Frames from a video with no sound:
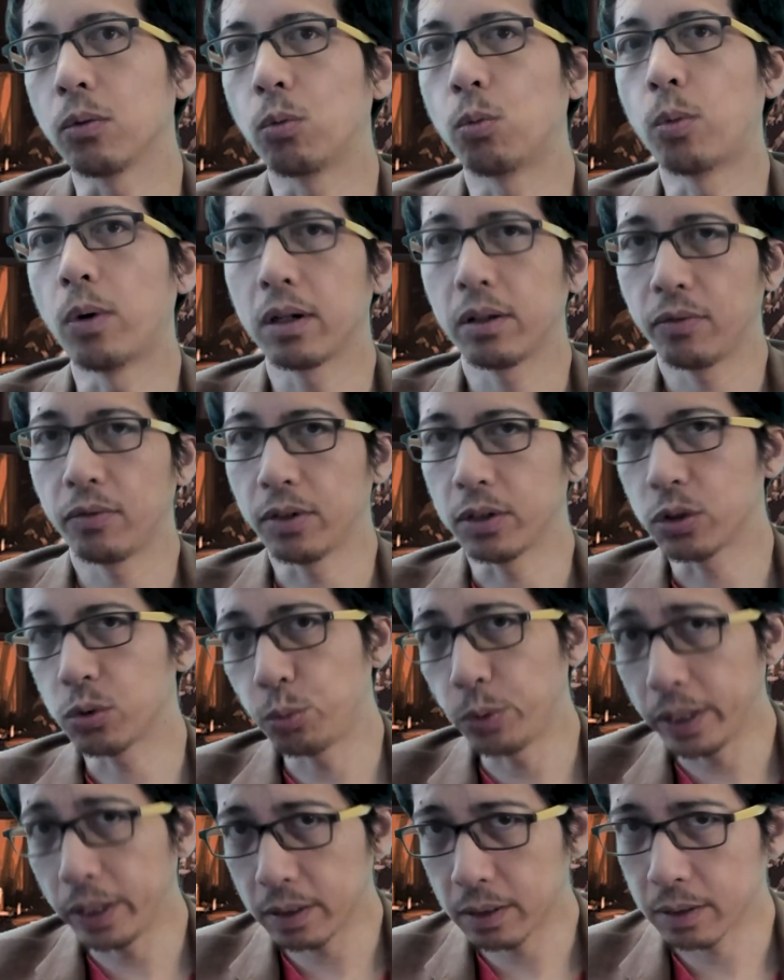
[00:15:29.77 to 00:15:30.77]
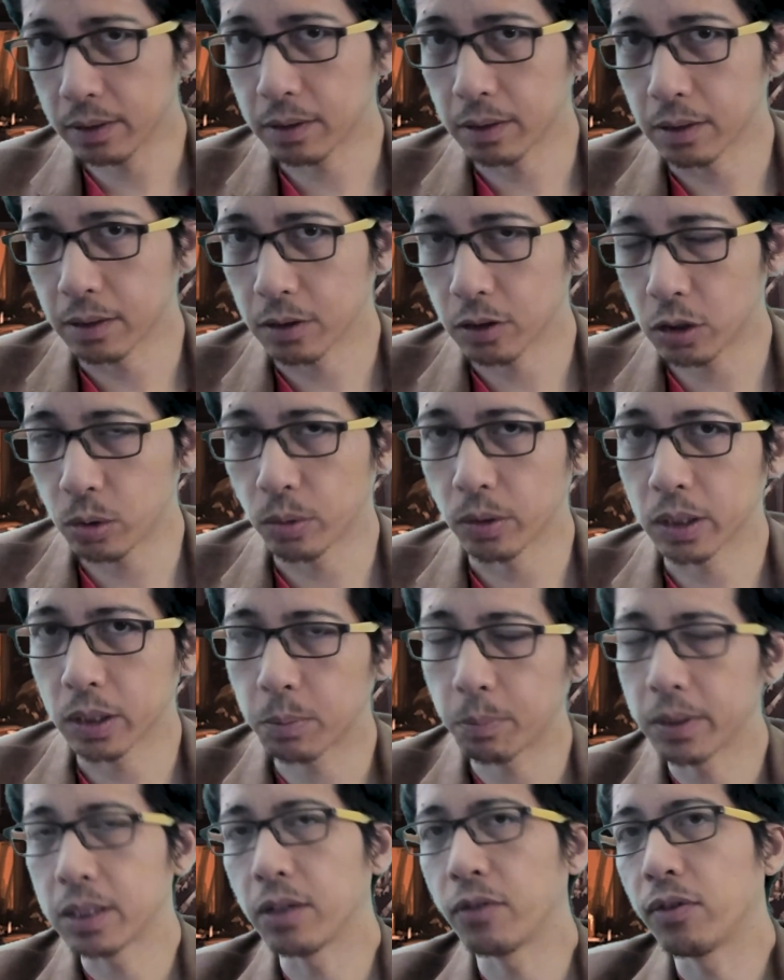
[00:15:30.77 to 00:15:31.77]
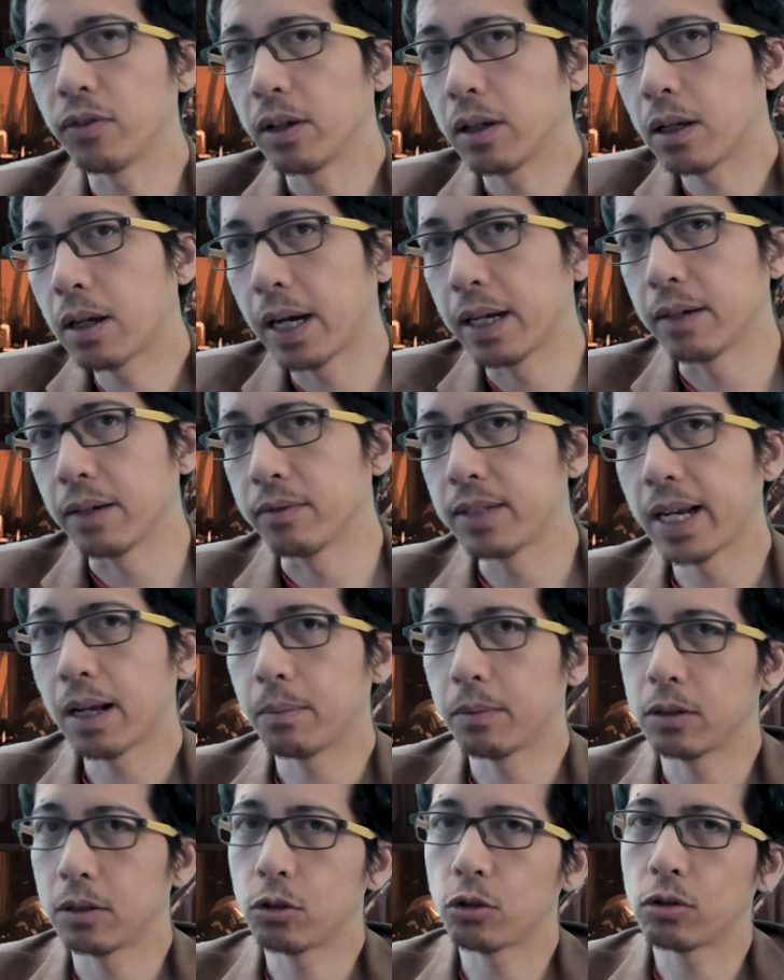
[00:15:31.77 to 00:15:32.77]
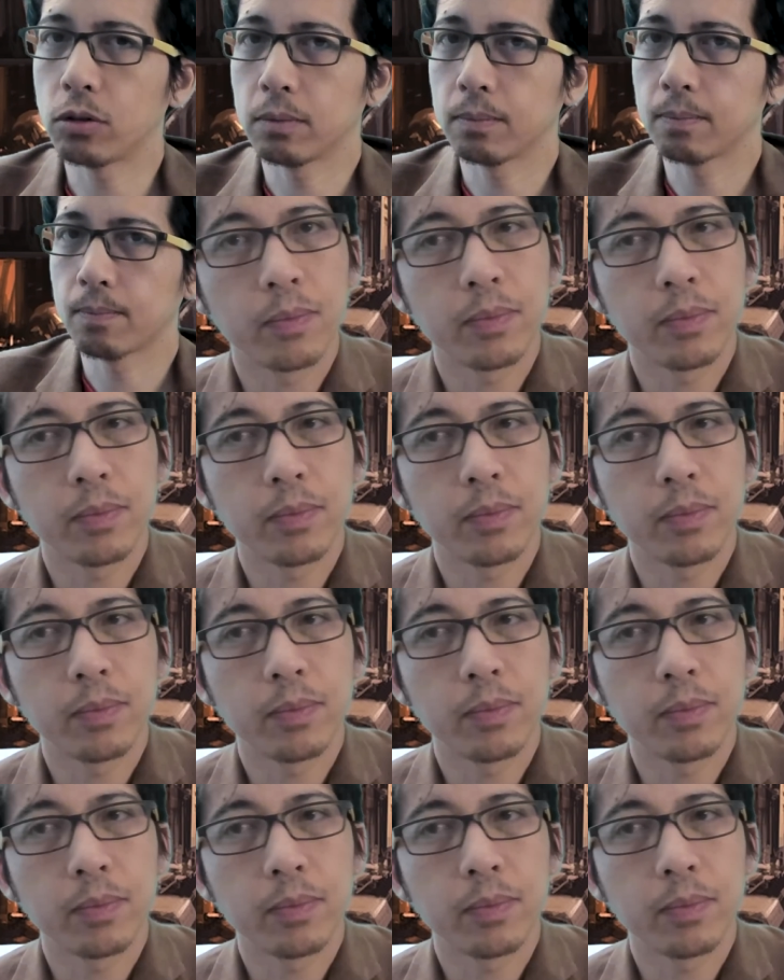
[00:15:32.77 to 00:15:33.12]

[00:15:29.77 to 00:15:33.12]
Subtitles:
one of its weaknesses to a specific kind of damage.